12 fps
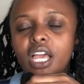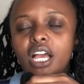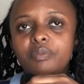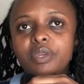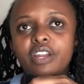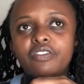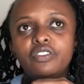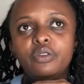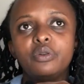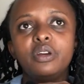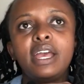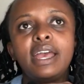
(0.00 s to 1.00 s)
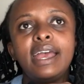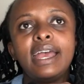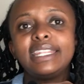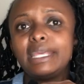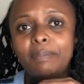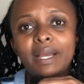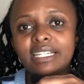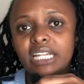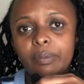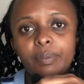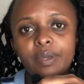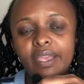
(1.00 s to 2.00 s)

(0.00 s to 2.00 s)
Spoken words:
In a few, they packed up